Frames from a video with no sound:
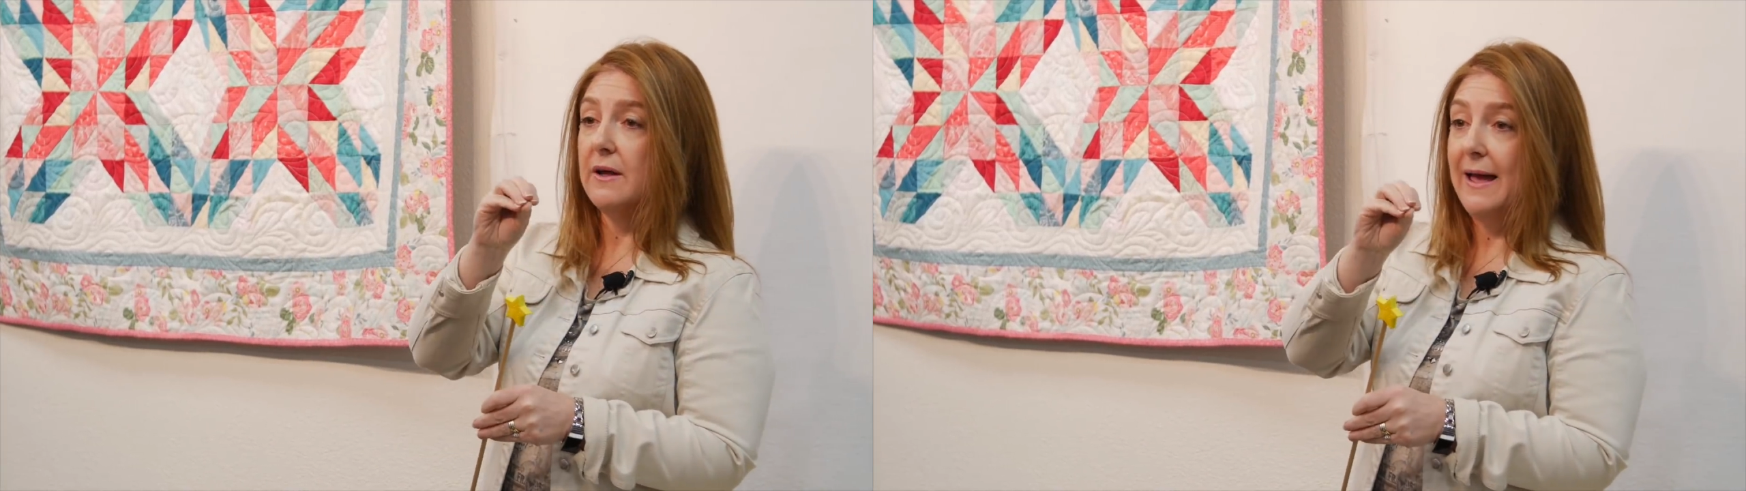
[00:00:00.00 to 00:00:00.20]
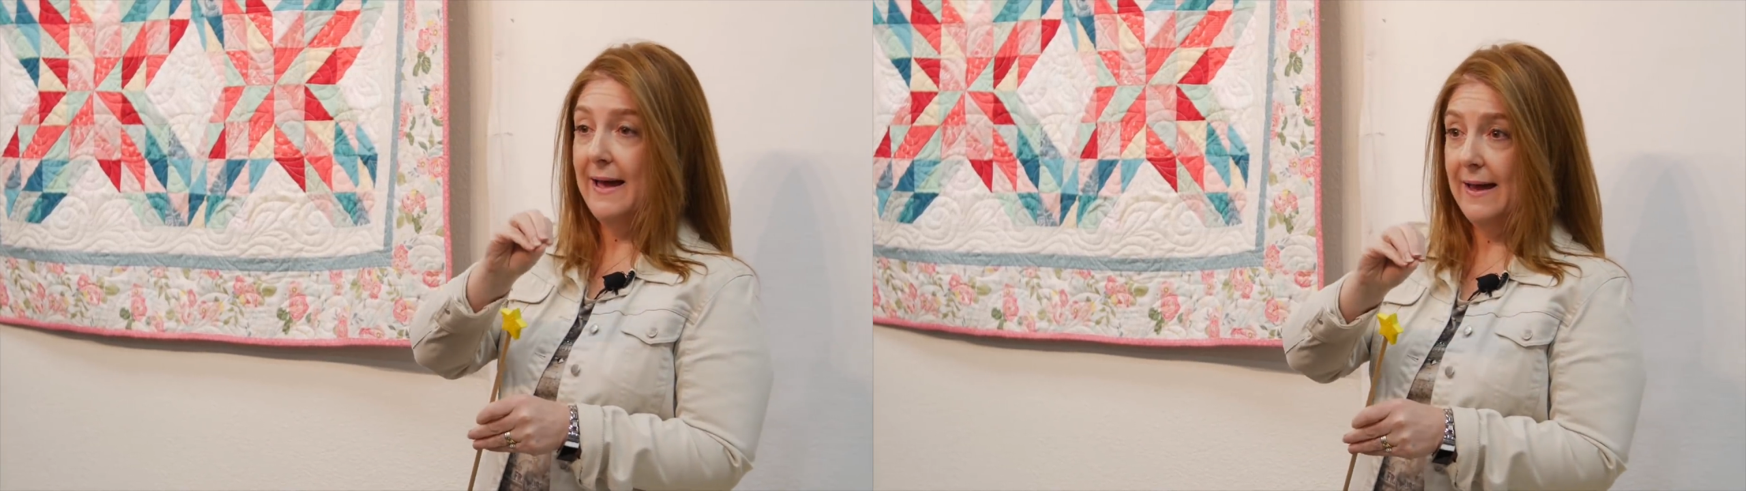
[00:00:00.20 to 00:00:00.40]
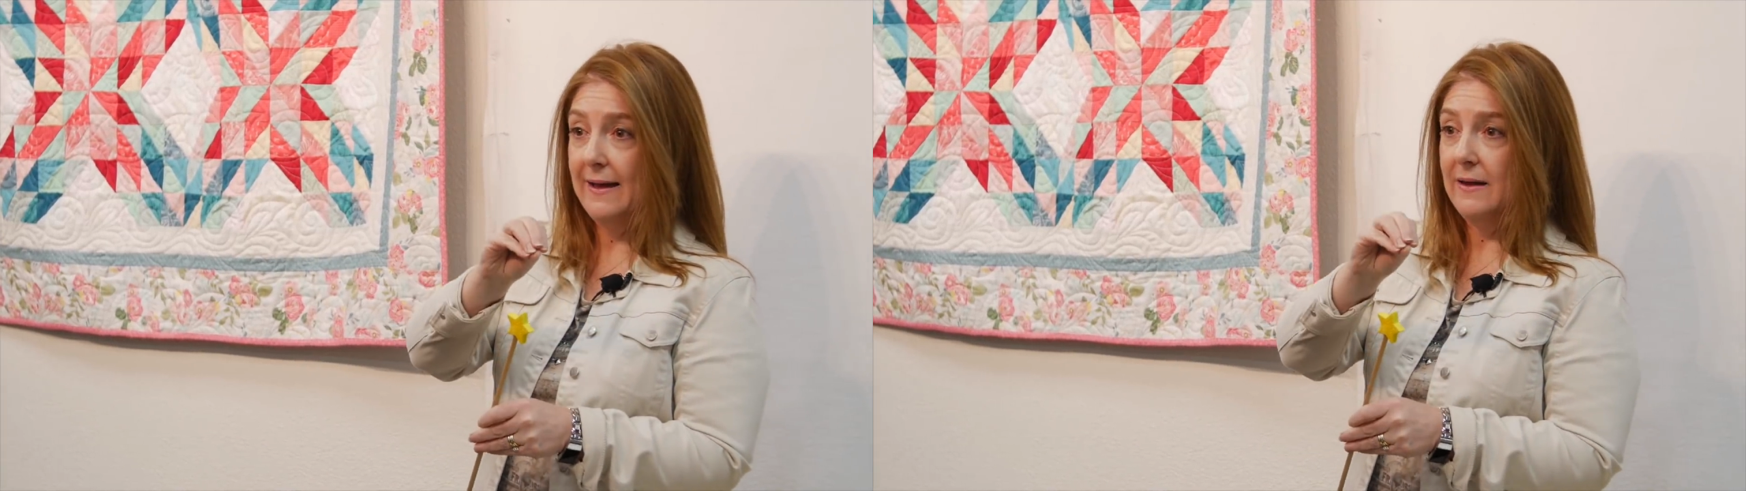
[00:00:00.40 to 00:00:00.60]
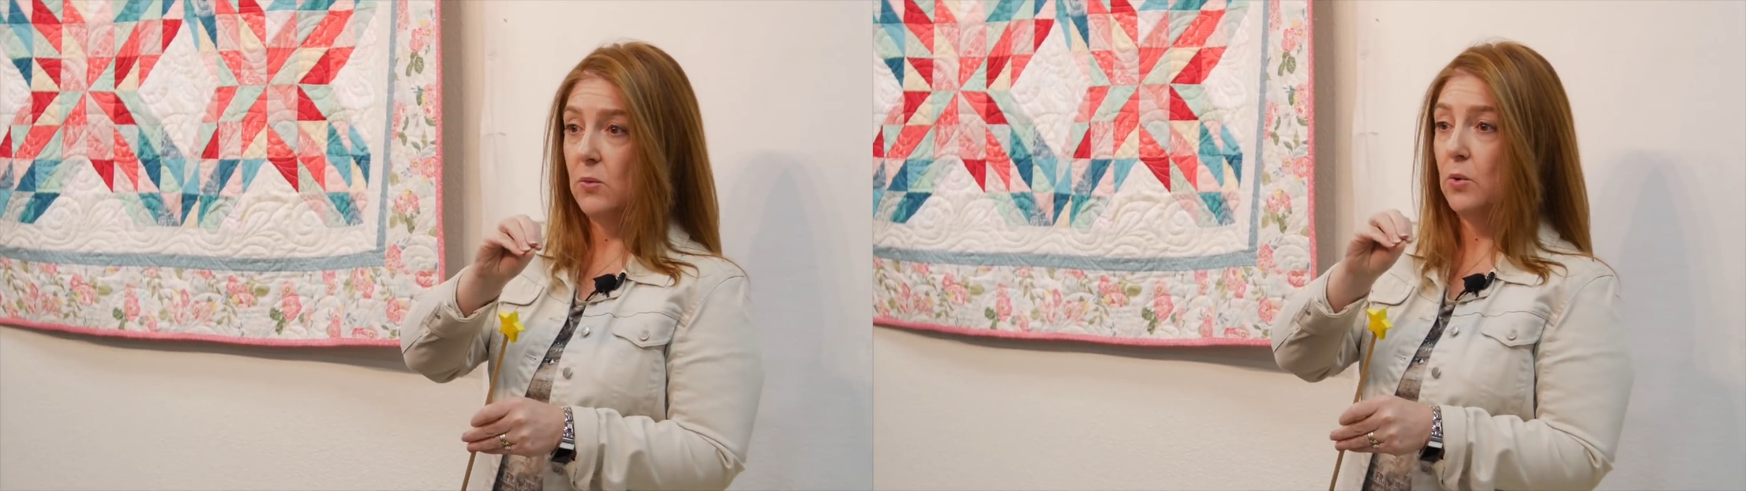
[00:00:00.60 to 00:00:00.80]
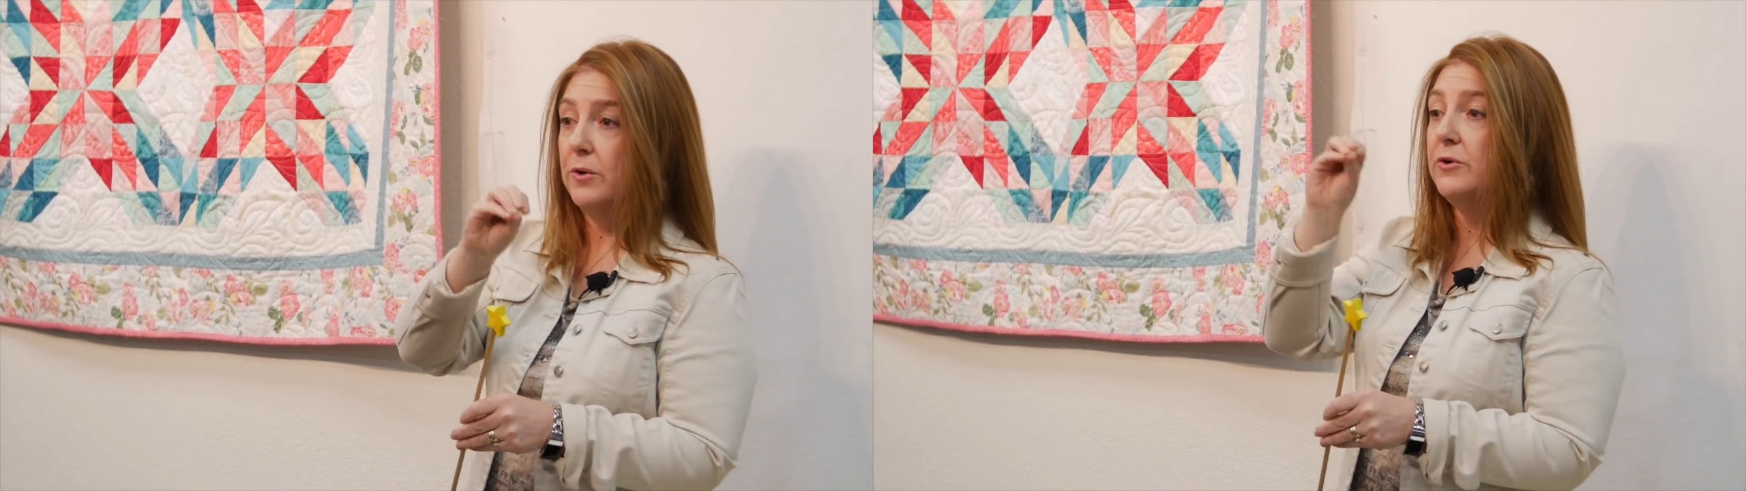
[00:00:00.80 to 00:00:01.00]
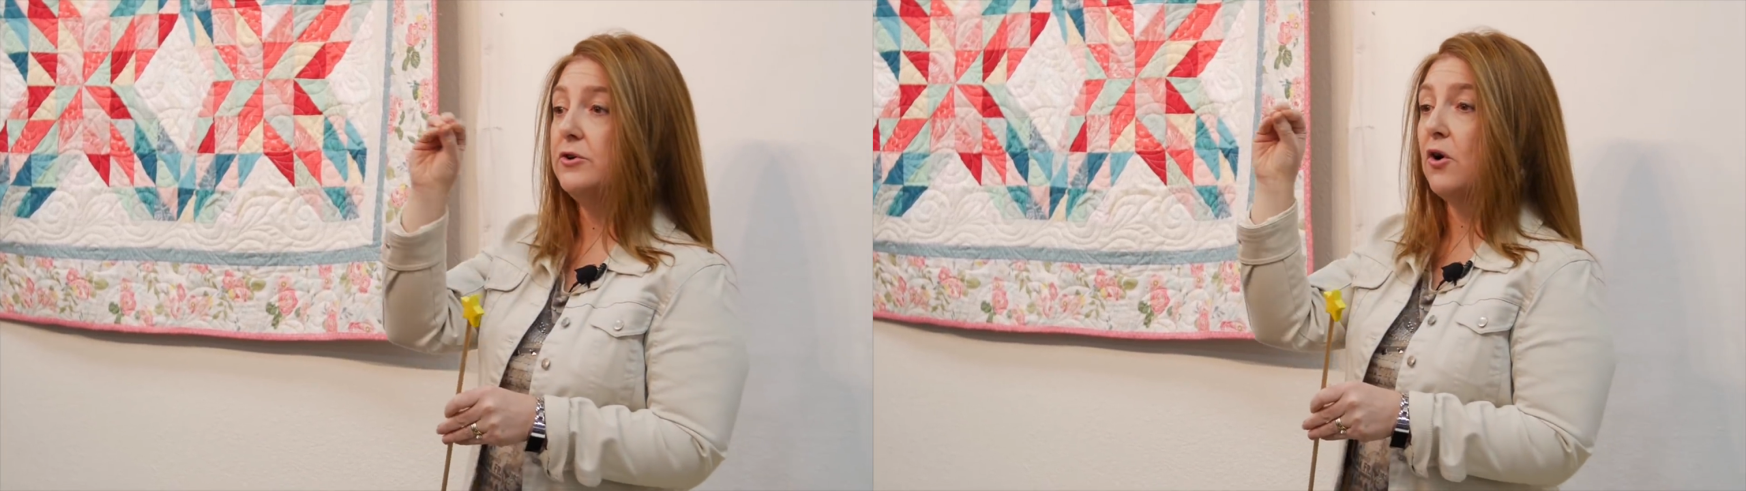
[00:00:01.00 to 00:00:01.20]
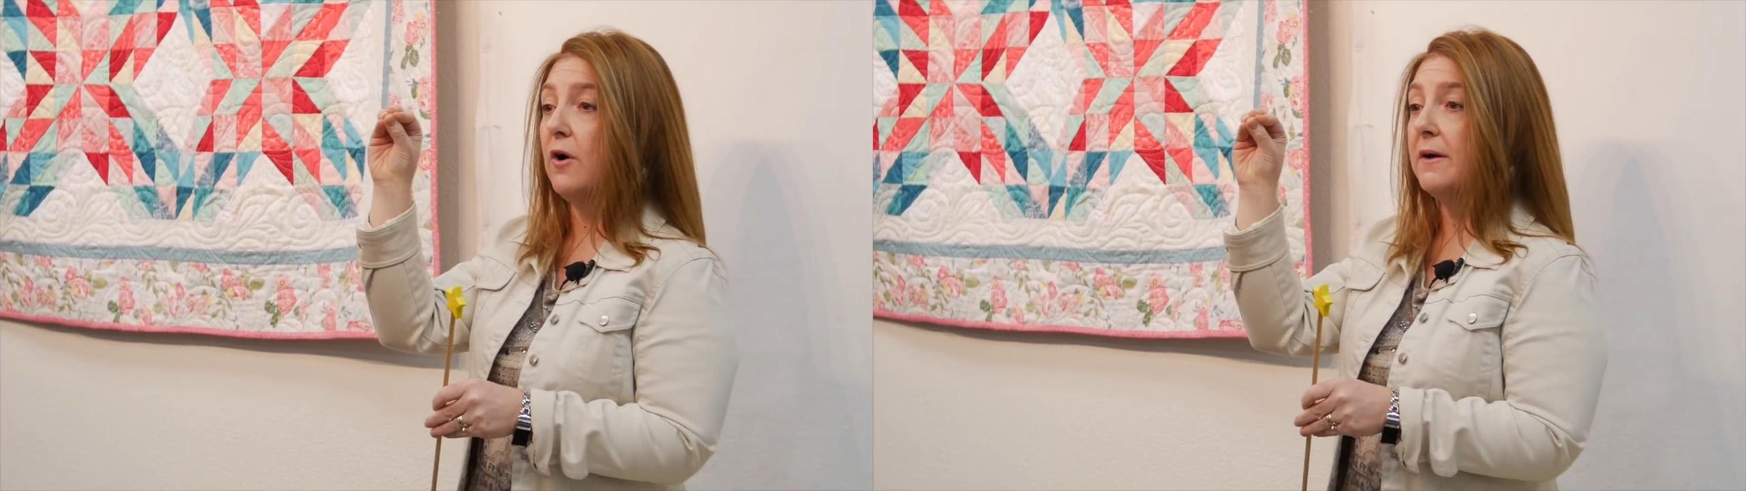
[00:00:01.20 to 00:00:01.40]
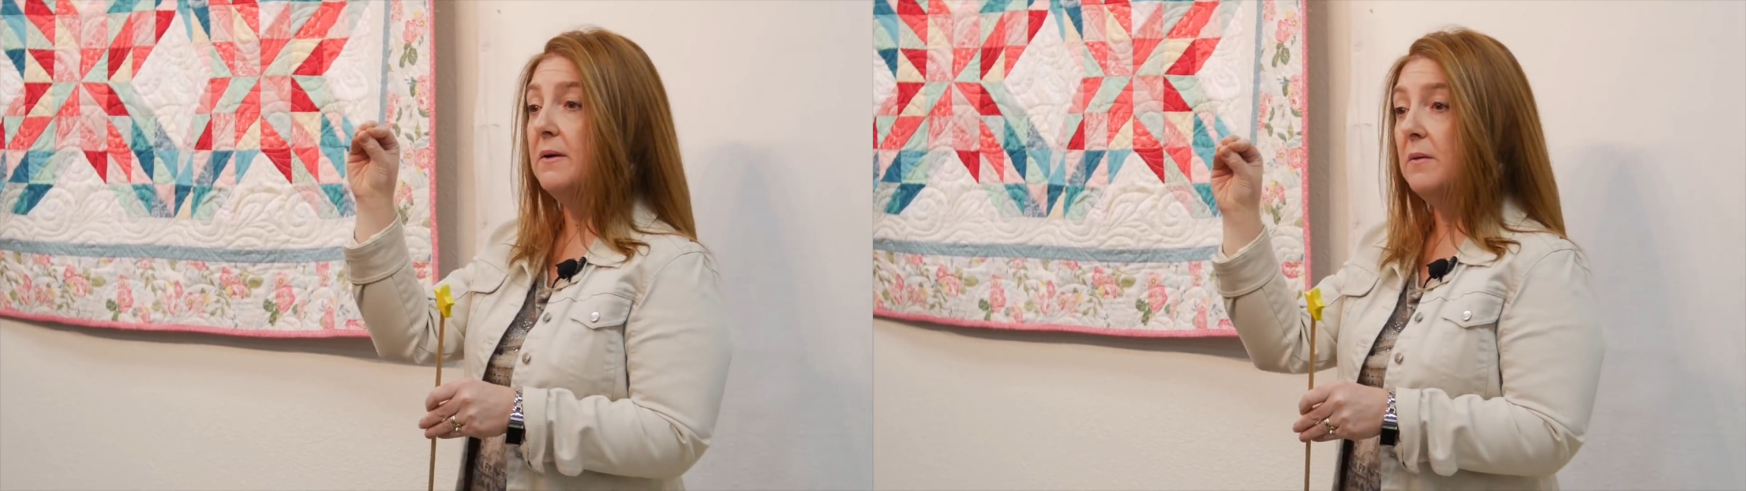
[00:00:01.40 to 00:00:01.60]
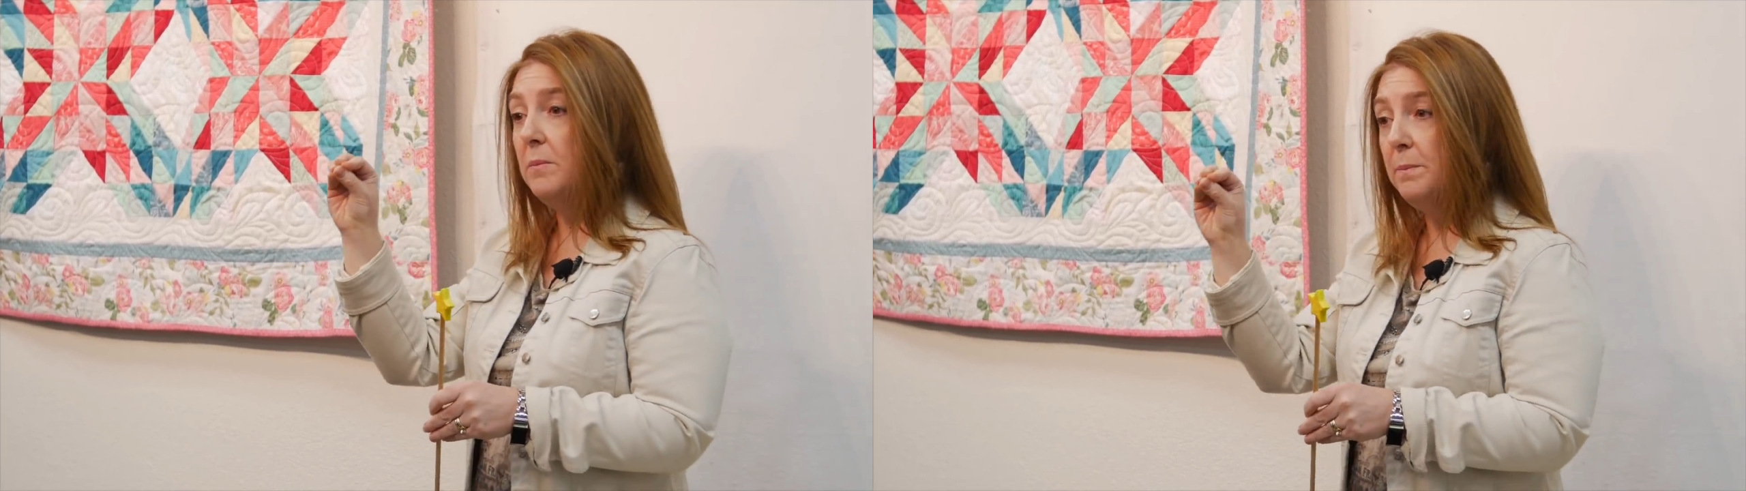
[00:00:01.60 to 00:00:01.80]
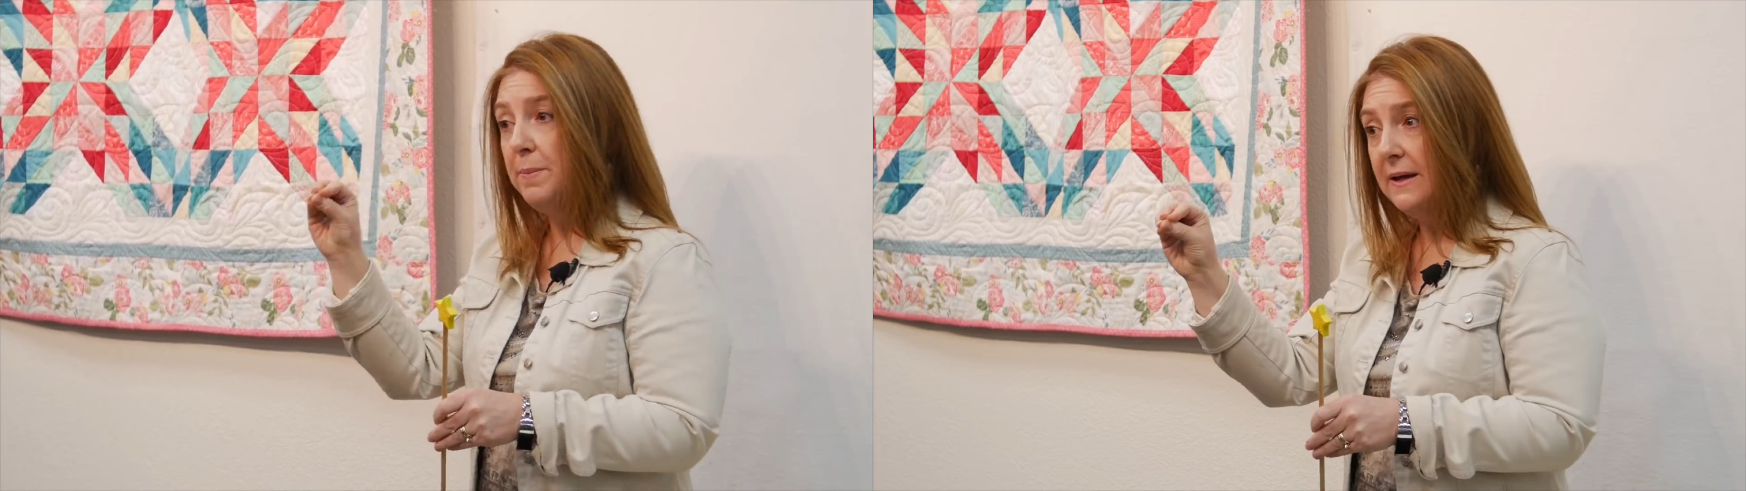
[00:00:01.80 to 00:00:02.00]
A or your dark
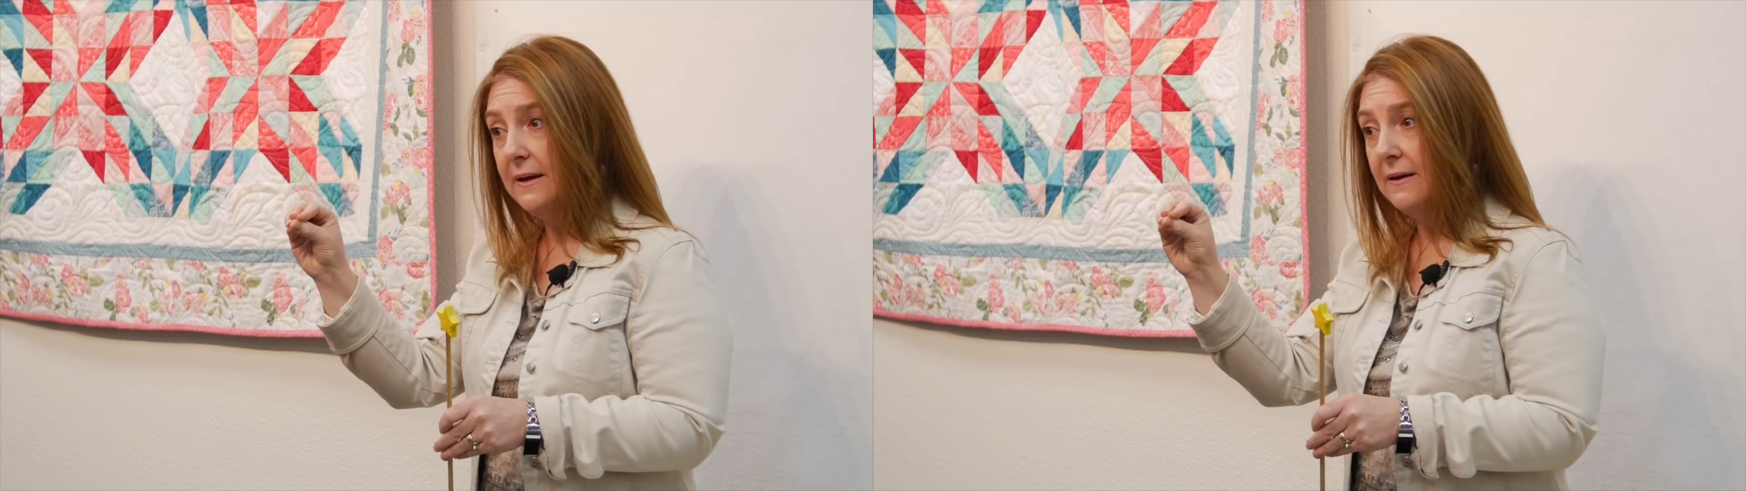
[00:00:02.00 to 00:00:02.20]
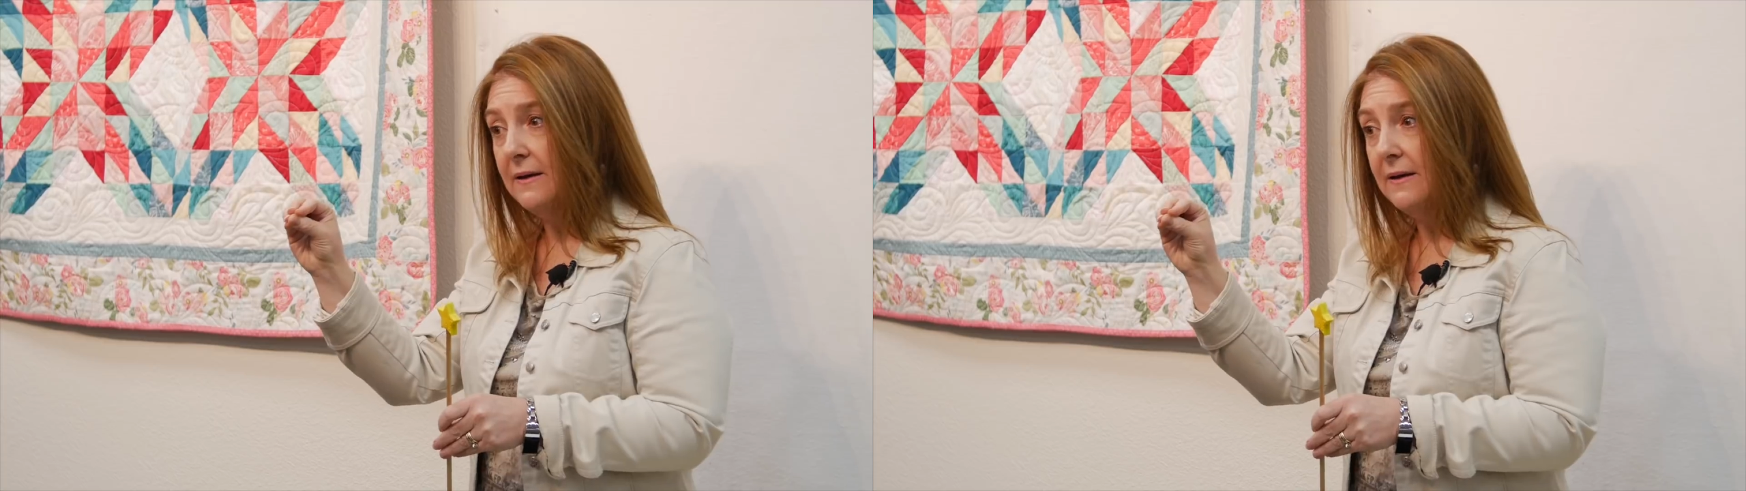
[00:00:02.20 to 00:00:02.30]
B.